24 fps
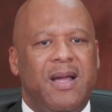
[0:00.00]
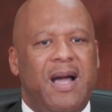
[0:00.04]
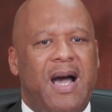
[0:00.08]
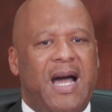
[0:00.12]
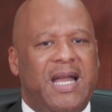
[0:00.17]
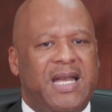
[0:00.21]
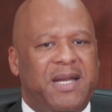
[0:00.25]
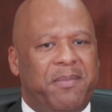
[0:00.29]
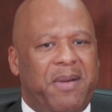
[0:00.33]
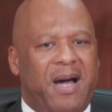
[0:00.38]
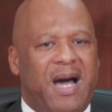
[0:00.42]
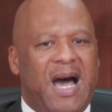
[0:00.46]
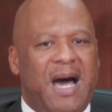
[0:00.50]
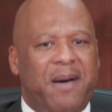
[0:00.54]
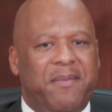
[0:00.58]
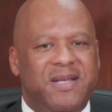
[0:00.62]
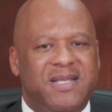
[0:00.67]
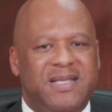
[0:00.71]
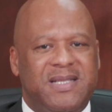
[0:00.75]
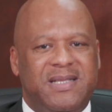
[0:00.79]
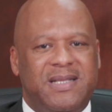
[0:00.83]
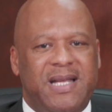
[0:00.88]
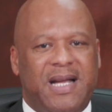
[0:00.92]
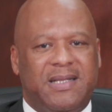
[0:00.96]
and the
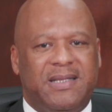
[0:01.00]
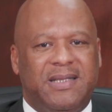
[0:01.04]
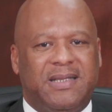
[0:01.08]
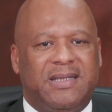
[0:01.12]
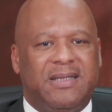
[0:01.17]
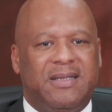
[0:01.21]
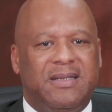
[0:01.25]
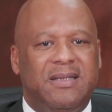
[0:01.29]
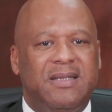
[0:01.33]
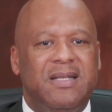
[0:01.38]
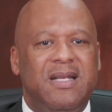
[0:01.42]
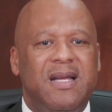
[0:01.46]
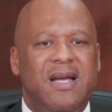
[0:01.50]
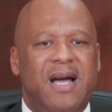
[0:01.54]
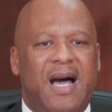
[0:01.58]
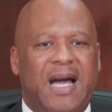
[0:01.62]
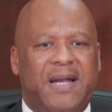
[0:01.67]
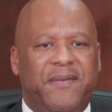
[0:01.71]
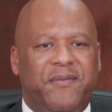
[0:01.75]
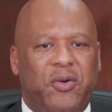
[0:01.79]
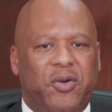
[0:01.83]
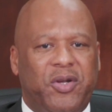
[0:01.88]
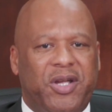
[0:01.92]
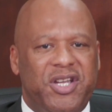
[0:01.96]
Bahamas Technical
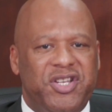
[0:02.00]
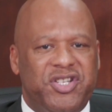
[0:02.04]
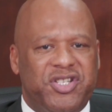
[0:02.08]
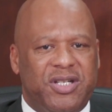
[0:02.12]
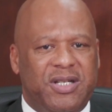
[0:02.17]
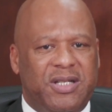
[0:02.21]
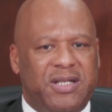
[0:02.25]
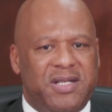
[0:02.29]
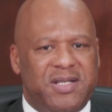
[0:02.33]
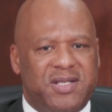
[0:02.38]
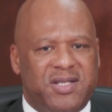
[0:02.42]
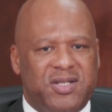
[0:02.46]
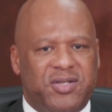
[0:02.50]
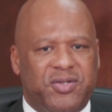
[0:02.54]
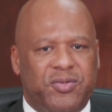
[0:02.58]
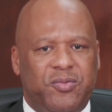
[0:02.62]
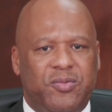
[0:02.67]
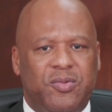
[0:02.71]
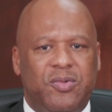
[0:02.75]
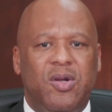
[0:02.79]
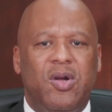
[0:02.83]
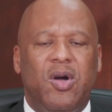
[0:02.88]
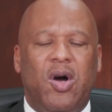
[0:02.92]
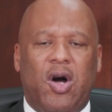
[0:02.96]
and Vocational
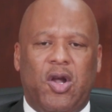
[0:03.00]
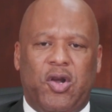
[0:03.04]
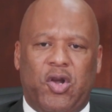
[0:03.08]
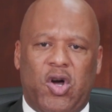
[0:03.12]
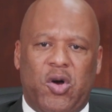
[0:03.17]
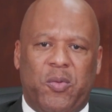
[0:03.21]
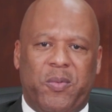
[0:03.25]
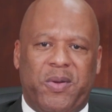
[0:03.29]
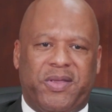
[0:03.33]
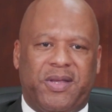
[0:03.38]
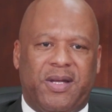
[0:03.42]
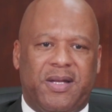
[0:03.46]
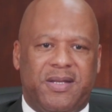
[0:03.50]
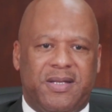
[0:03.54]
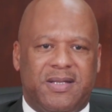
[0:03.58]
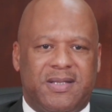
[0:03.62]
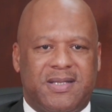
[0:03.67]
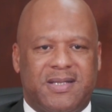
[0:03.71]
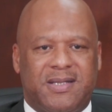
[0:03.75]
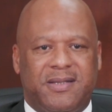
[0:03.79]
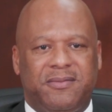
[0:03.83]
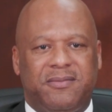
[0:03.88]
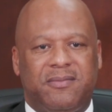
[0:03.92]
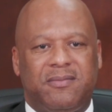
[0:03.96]
Institute, along with
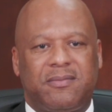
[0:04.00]
others.